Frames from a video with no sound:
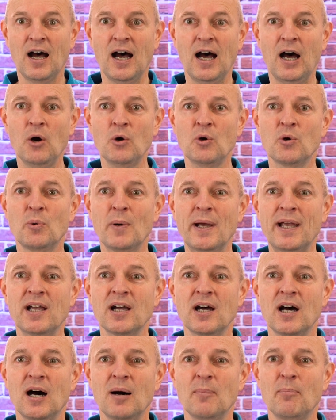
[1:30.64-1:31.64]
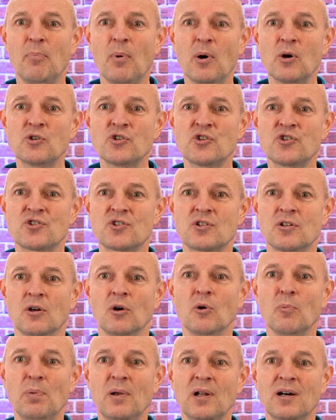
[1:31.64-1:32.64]
How quick are Bosch's
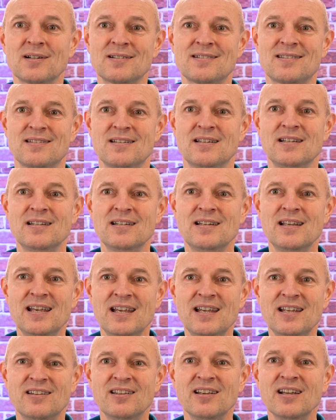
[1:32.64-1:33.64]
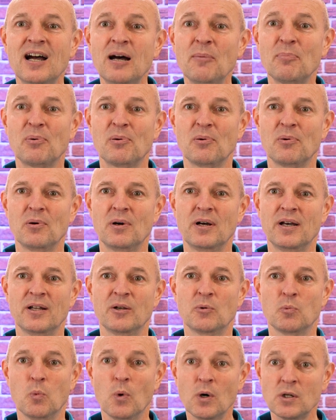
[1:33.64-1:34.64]
glow plugs in heating up
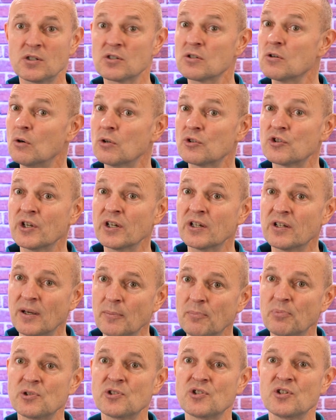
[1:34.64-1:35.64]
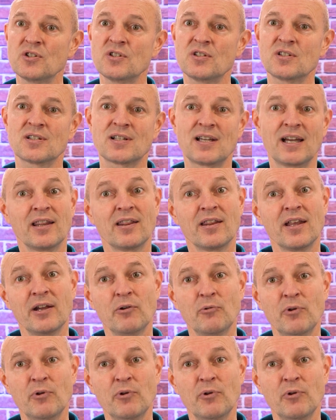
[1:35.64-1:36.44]
and what scorching temperatures can they